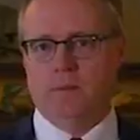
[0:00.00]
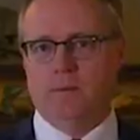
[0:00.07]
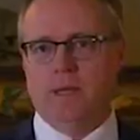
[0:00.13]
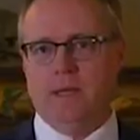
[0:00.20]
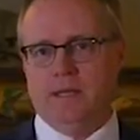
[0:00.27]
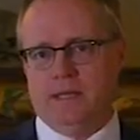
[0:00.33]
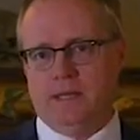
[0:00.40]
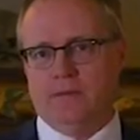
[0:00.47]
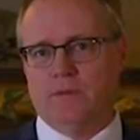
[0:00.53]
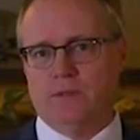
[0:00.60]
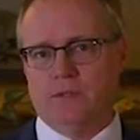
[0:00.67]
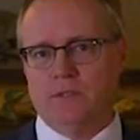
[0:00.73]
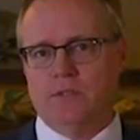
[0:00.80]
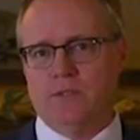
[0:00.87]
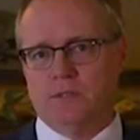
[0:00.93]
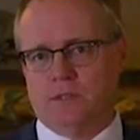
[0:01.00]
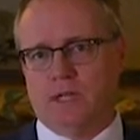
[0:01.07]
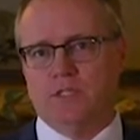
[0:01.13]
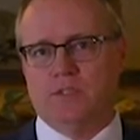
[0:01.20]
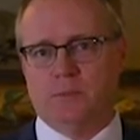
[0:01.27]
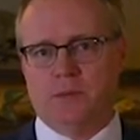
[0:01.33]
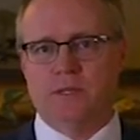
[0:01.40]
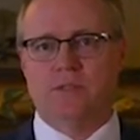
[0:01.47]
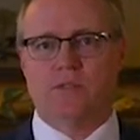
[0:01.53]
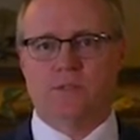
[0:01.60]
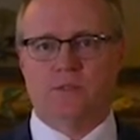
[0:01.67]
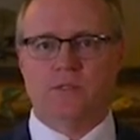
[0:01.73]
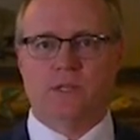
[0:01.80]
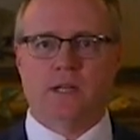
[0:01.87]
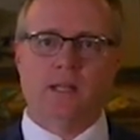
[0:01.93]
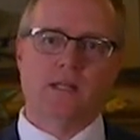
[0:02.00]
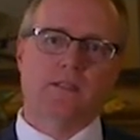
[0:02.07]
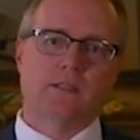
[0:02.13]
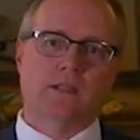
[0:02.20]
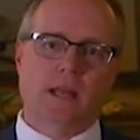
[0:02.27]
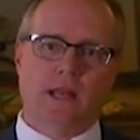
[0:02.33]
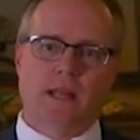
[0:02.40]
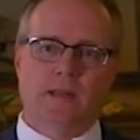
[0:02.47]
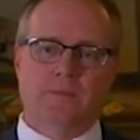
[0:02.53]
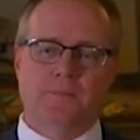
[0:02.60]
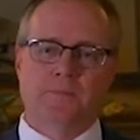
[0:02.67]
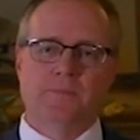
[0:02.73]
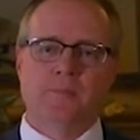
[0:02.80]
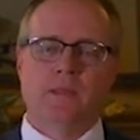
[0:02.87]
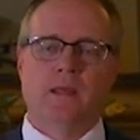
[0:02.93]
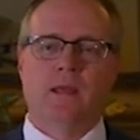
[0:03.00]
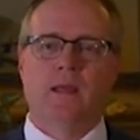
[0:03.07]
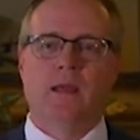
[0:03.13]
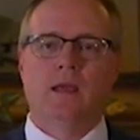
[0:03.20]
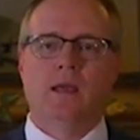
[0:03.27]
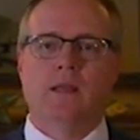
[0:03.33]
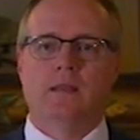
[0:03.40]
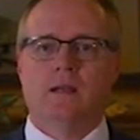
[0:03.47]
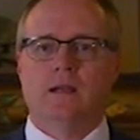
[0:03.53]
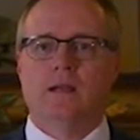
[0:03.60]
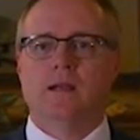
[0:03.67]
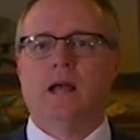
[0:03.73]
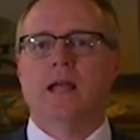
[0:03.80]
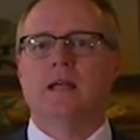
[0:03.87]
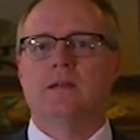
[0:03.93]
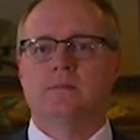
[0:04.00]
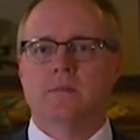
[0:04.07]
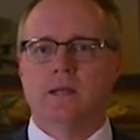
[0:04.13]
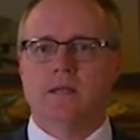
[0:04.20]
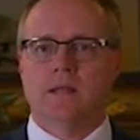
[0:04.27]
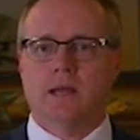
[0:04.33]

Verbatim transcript: being given to Dutch ministers in his day. The Enlightenment